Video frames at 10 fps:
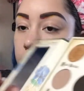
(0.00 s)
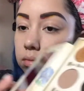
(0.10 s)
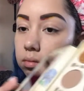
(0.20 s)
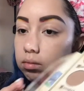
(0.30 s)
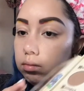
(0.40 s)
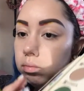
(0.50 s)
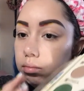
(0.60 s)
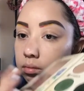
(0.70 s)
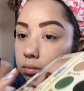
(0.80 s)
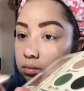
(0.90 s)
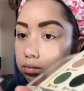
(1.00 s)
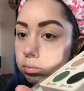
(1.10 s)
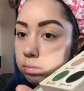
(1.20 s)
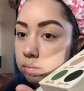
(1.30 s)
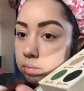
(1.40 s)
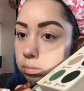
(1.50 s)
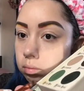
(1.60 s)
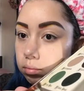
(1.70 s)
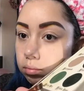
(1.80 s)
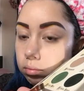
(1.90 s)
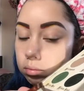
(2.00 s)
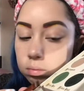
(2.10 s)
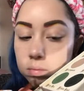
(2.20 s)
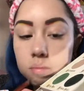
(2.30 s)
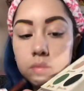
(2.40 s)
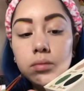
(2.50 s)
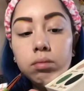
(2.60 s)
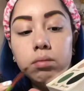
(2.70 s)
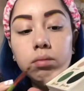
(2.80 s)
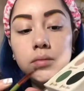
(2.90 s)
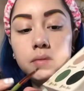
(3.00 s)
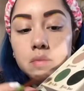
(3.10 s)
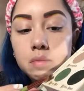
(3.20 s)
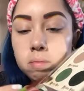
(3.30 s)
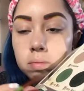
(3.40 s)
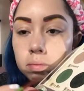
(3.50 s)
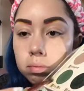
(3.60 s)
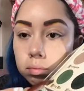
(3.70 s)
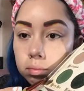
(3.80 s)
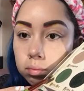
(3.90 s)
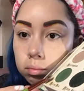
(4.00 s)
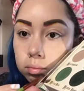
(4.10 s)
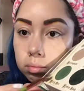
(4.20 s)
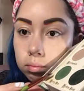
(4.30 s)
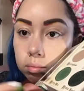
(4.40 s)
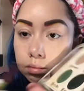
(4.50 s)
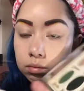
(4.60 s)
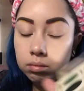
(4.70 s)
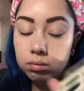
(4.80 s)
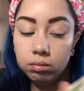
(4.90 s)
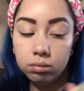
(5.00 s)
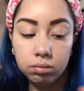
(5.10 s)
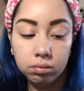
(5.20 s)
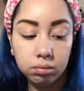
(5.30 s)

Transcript: green. And green is also a hard color to work with. So I'm going to be taking this green and